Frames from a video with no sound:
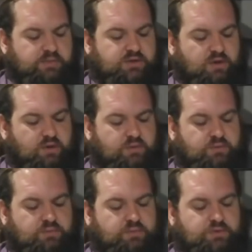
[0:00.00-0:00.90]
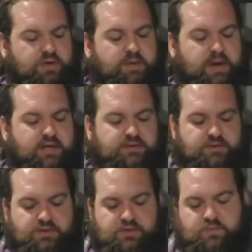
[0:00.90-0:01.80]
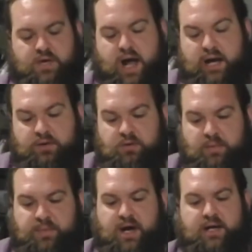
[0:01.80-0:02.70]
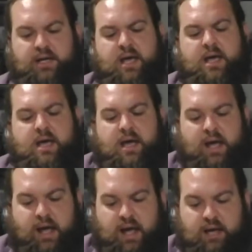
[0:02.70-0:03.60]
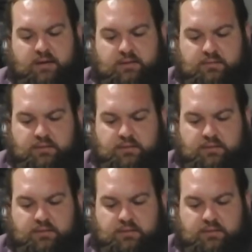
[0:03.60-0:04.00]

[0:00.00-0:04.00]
So Trendmasters is what I grew up on, and